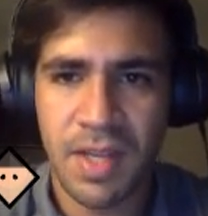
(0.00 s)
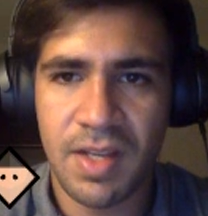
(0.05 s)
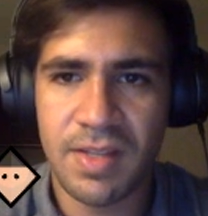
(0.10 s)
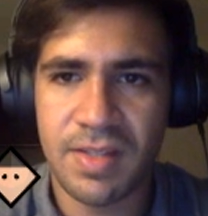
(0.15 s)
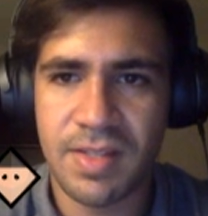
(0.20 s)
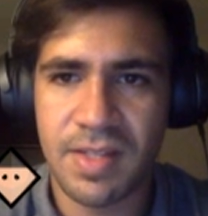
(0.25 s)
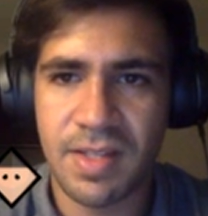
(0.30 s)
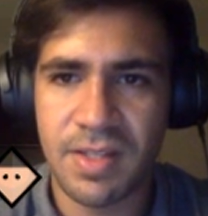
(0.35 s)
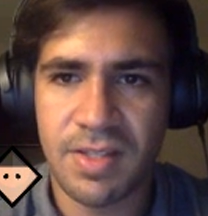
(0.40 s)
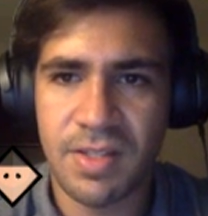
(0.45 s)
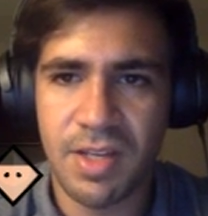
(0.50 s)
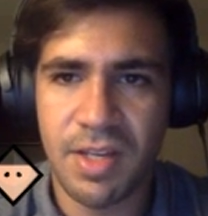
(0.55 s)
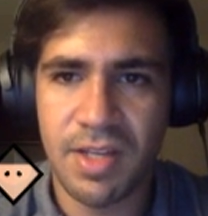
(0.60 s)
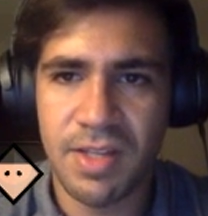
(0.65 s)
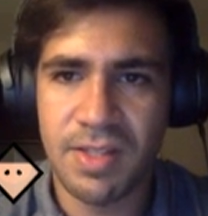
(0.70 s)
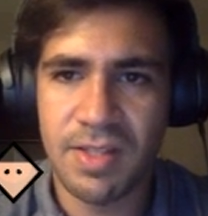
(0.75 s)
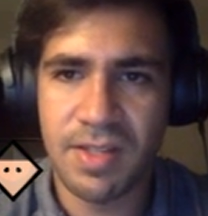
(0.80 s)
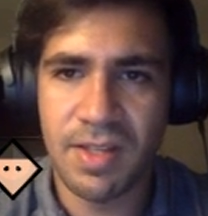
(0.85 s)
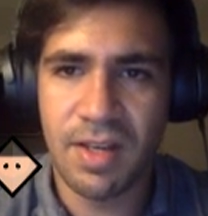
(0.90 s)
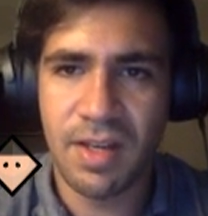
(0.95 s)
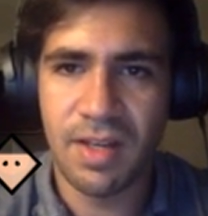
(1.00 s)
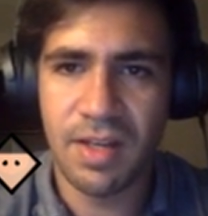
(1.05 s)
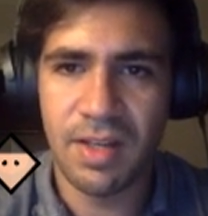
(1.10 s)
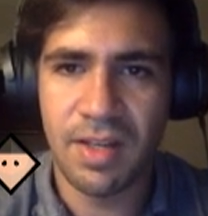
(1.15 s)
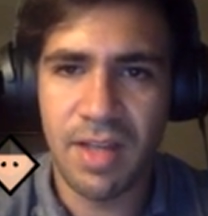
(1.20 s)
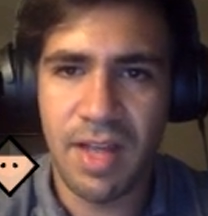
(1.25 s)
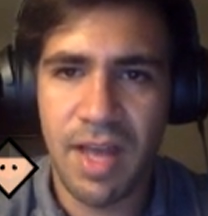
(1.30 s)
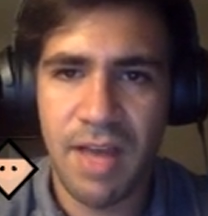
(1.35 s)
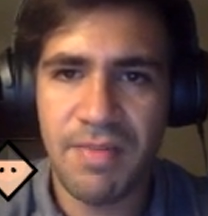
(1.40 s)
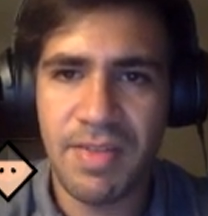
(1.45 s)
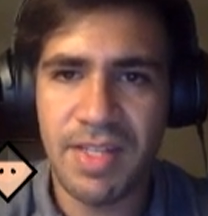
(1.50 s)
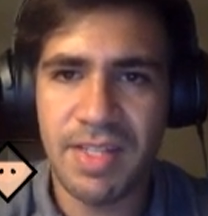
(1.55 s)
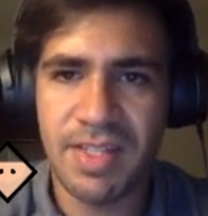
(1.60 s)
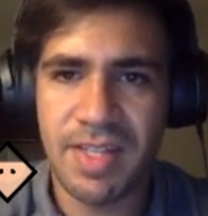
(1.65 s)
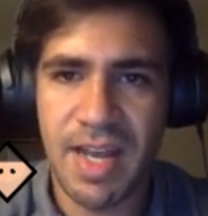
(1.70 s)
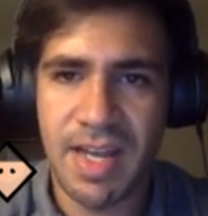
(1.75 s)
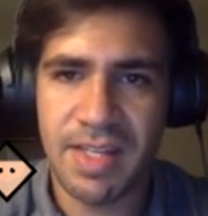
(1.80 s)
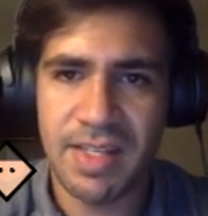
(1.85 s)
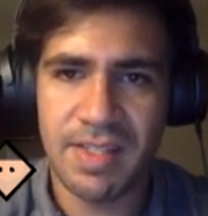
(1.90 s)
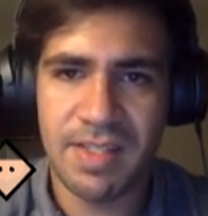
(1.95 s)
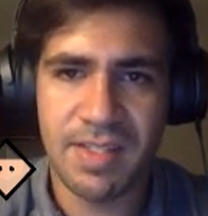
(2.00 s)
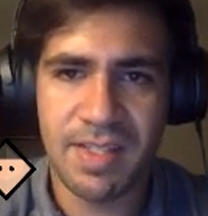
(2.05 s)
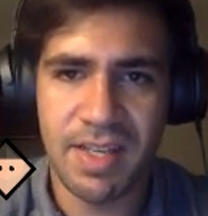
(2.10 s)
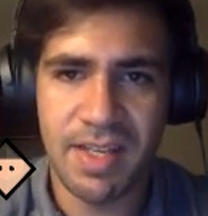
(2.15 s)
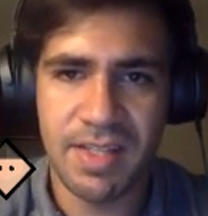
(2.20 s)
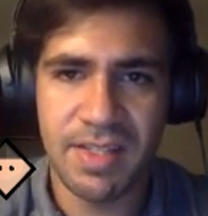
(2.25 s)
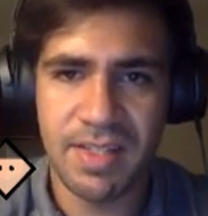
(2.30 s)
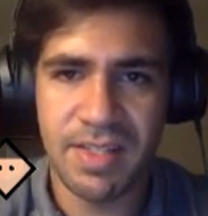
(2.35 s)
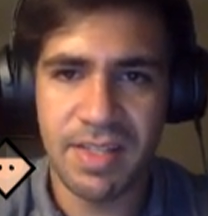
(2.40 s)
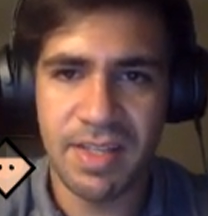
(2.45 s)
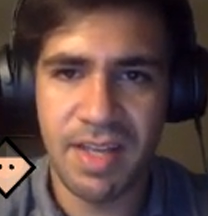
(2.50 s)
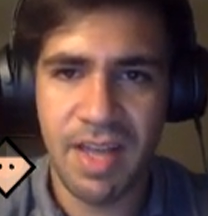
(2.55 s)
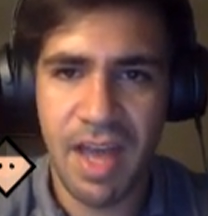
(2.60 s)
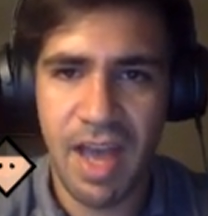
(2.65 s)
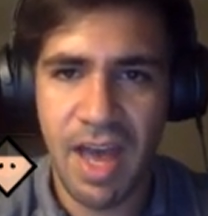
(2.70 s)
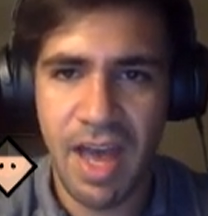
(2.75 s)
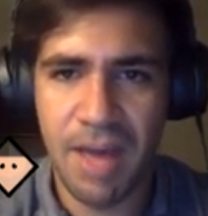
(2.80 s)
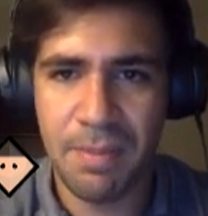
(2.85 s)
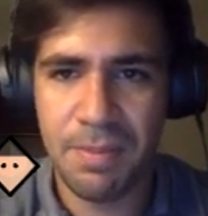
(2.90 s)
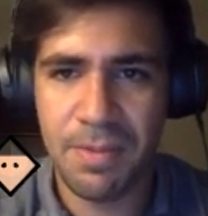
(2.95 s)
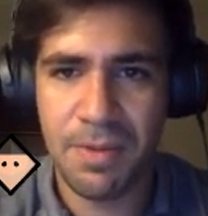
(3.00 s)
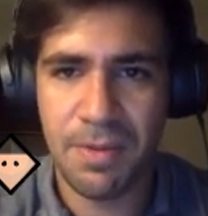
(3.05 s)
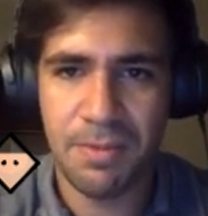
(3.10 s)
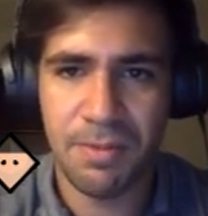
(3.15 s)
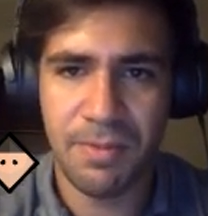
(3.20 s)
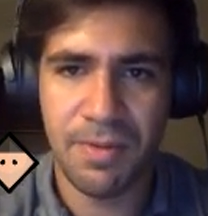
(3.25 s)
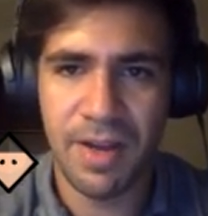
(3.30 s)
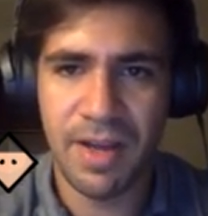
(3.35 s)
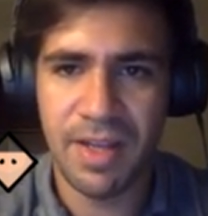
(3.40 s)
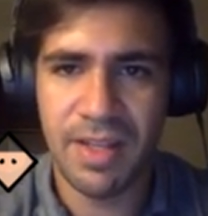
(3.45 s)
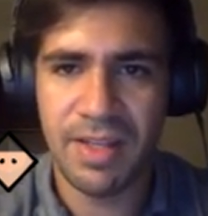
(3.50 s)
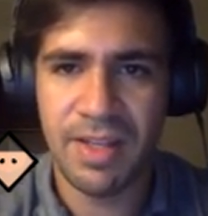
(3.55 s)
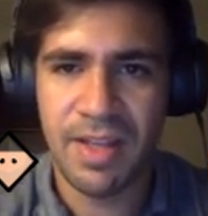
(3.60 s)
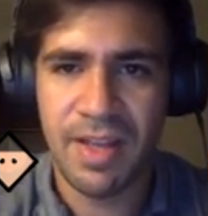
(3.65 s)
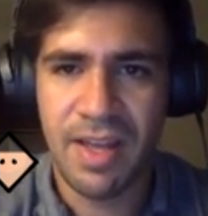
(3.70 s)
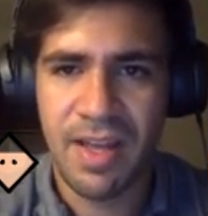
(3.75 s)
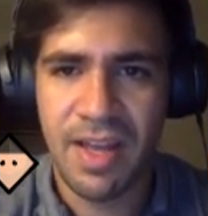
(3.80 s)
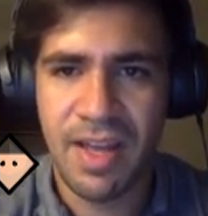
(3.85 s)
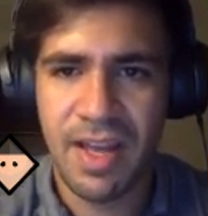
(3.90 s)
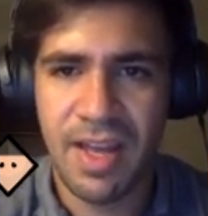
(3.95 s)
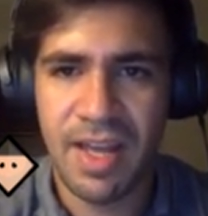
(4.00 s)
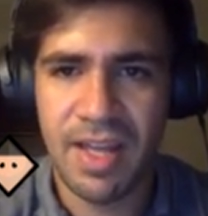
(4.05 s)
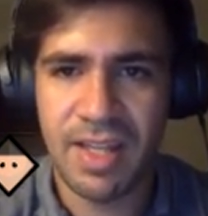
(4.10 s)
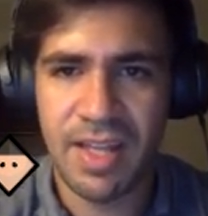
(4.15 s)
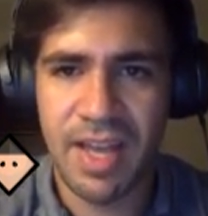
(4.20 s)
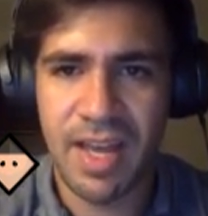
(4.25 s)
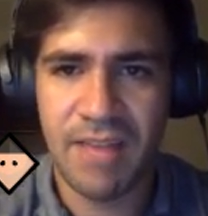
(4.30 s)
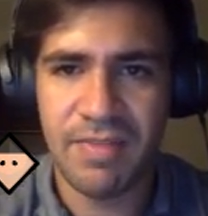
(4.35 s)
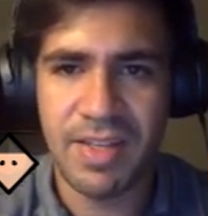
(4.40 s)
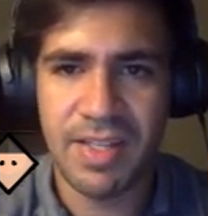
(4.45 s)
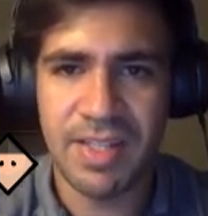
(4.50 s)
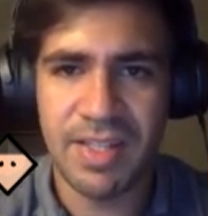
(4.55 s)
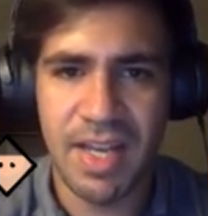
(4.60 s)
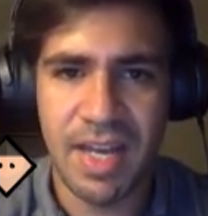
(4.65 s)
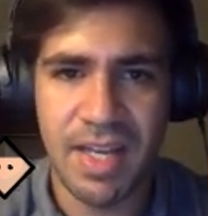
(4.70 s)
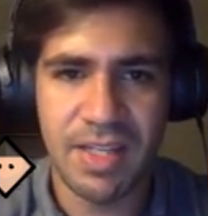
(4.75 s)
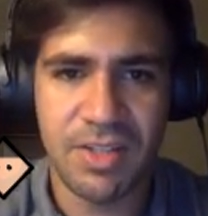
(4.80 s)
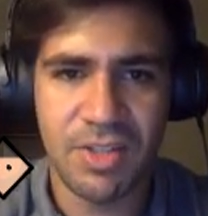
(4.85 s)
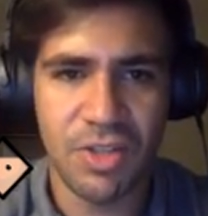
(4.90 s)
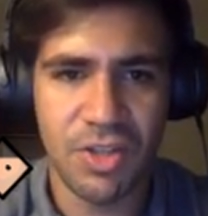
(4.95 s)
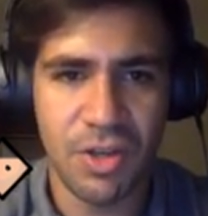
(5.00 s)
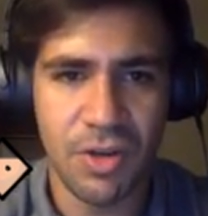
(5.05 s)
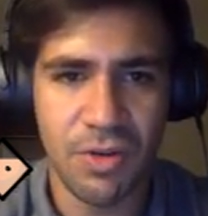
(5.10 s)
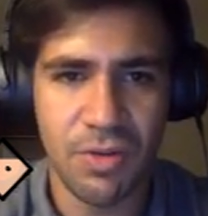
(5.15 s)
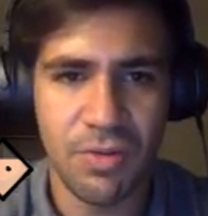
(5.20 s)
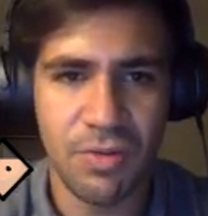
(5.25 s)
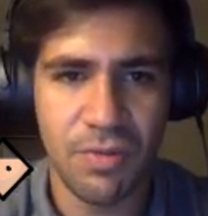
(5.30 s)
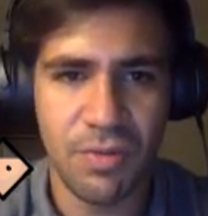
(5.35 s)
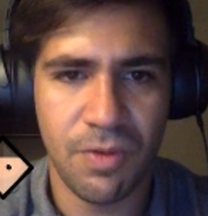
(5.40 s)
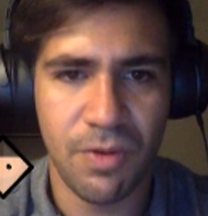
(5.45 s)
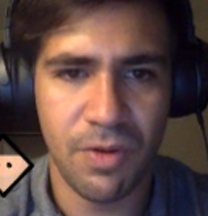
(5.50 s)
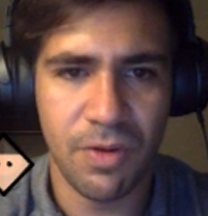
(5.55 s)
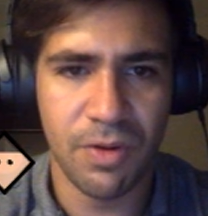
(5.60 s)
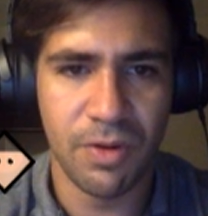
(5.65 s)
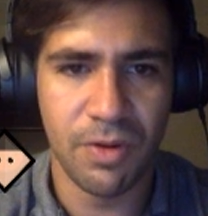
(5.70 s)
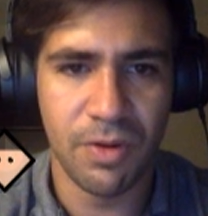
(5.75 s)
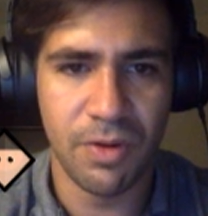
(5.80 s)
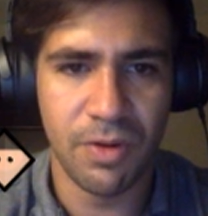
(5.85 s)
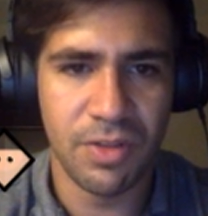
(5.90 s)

such as having data states in the app, right, and having data show for